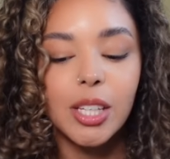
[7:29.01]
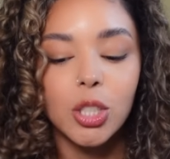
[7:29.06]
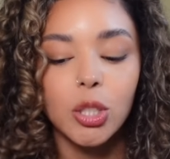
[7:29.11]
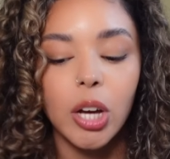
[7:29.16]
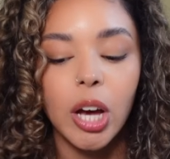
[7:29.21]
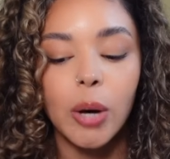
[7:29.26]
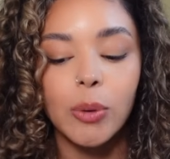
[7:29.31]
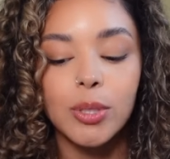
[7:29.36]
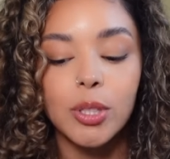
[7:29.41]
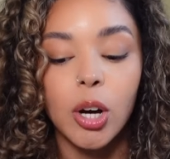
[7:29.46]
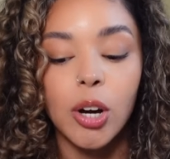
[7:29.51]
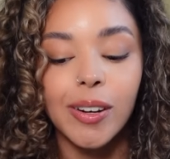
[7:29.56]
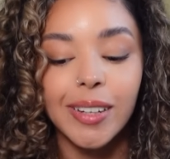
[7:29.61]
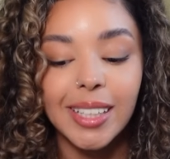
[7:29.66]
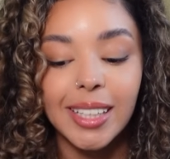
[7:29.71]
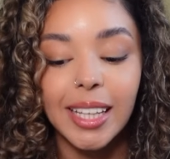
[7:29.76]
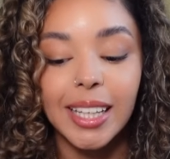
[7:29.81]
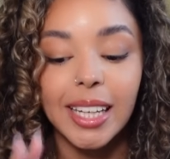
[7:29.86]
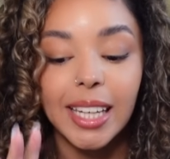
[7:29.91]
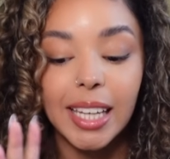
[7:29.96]
So I was
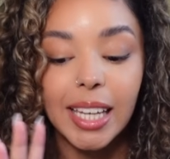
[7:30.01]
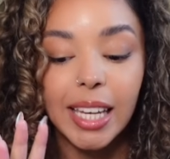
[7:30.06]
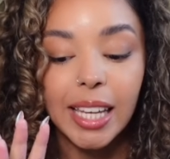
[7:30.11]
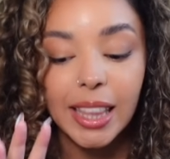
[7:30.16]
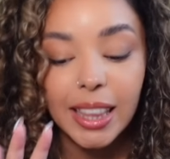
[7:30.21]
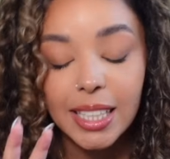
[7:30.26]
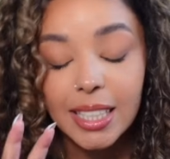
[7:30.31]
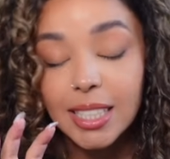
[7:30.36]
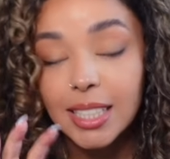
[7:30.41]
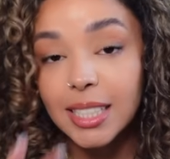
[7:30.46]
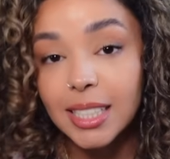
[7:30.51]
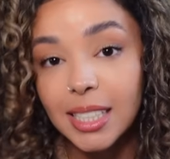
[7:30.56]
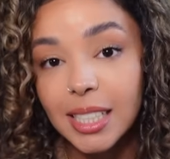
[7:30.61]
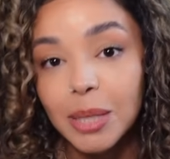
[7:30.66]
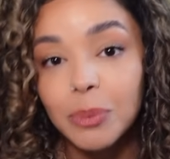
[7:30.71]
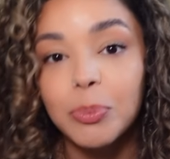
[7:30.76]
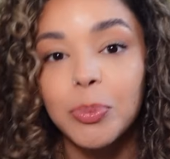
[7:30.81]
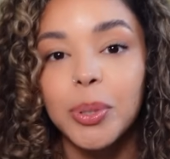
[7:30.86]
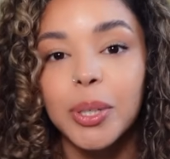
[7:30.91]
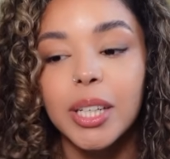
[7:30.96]
already like in the
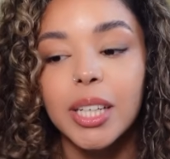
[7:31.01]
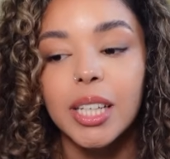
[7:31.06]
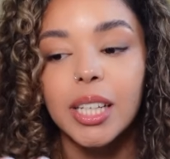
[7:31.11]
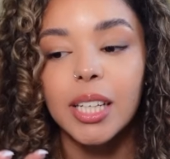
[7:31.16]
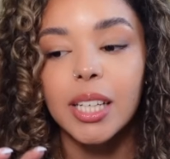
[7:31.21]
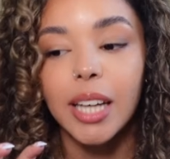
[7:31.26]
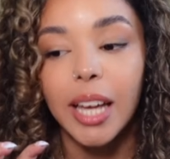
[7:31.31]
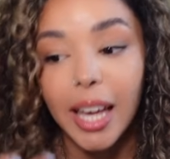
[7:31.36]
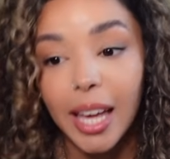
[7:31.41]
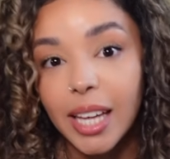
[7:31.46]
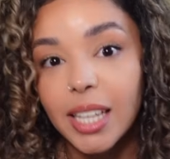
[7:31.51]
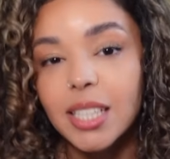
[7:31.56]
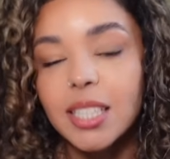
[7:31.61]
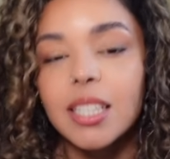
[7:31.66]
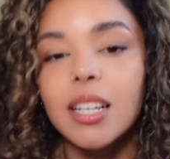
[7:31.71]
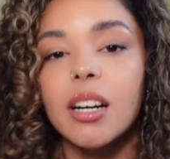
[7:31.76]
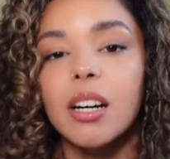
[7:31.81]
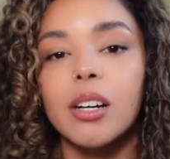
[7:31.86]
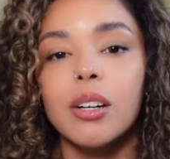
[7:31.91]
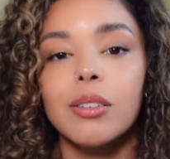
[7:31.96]
deep end
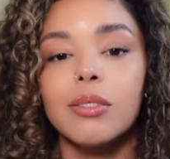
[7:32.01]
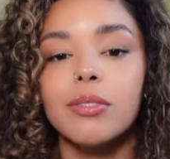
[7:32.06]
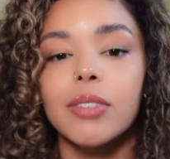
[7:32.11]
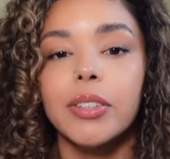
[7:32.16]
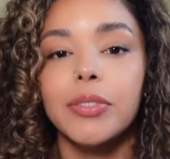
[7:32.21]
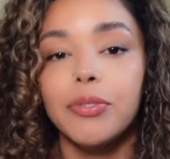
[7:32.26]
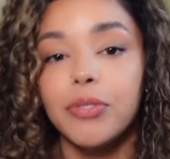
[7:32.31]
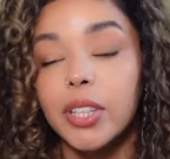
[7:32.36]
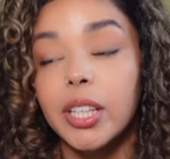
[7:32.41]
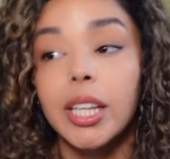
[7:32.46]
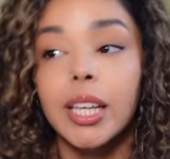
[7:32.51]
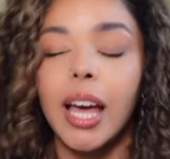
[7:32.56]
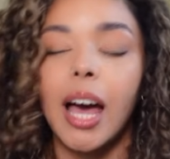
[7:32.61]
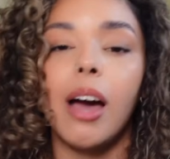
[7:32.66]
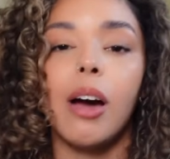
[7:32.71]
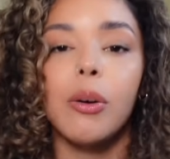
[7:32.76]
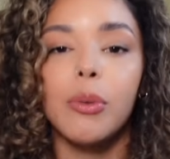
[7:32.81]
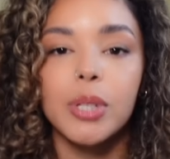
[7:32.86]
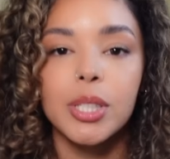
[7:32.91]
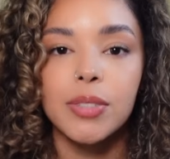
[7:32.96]
of feeling
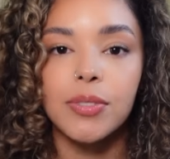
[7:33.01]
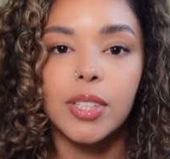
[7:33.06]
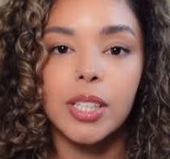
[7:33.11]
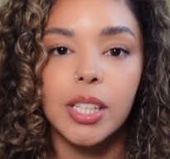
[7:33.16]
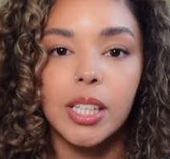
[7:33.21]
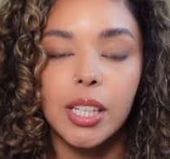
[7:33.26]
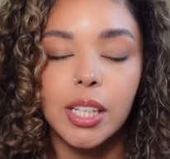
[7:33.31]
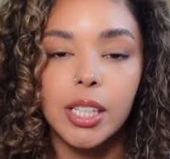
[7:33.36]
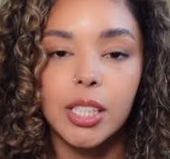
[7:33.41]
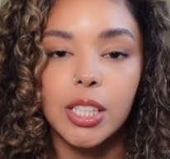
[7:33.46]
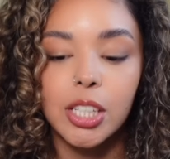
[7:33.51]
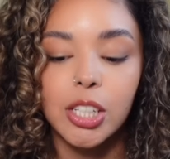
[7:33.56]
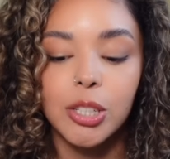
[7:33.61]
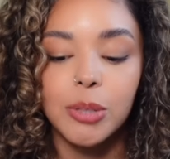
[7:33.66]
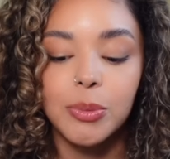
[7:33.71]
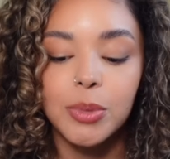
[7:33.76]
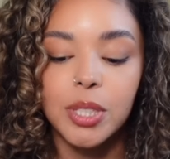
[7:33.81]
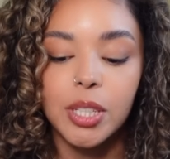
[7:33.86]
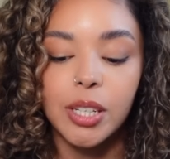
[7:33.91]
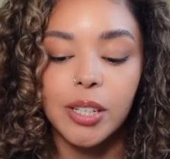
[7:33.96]
how I was feeling in
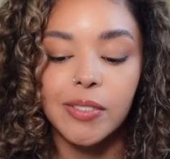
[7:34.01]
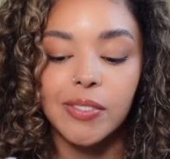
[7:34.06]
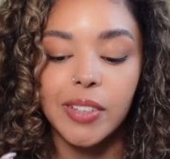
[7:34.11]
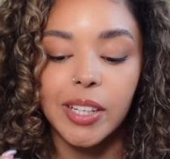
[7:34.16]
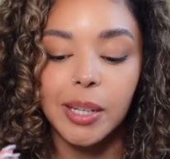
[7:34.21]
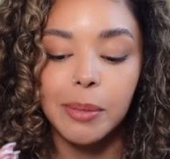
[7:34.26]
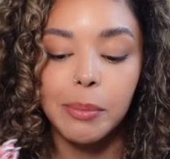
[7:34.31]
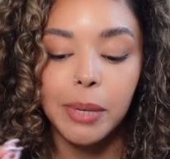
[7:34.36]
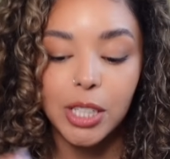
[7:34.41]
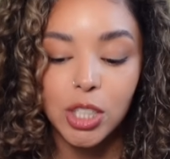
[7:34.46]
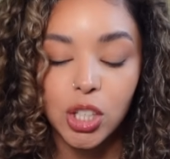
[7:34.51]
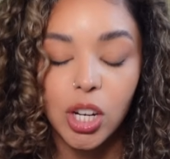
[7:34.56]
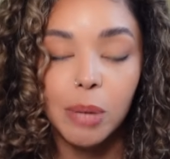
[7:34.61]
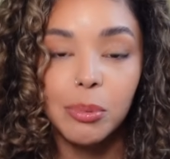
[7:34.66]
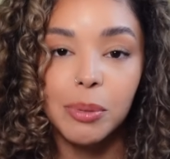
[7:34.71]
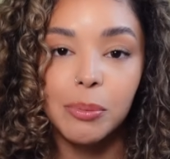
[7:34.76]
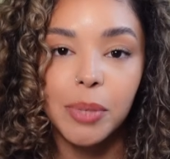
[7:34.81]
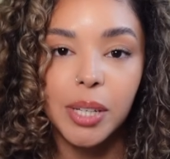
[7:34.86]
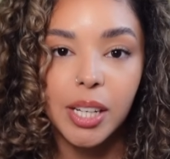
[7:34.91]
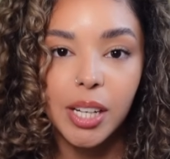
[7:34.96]
terms of like my job
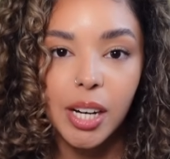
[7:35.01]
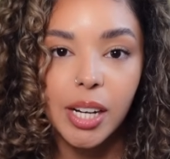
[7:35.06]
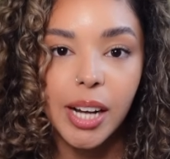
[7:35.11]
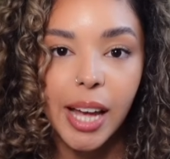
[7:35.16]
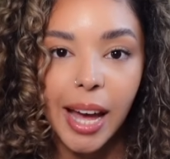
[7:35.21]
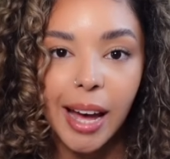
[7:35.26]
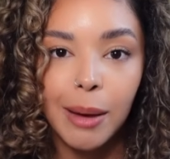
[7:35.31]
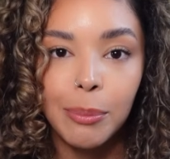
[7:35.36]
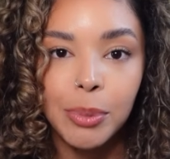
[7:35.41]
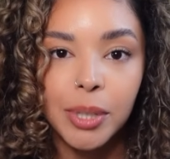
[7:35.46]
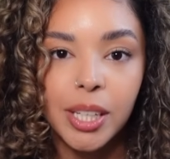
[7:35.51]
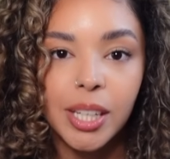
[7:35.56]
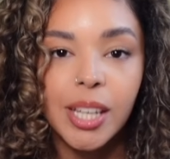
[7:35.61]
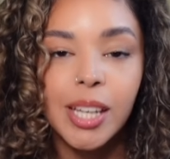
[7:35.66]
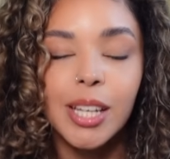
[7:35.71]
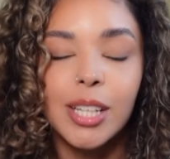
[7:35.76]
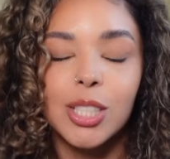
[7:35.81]
and being unhappy.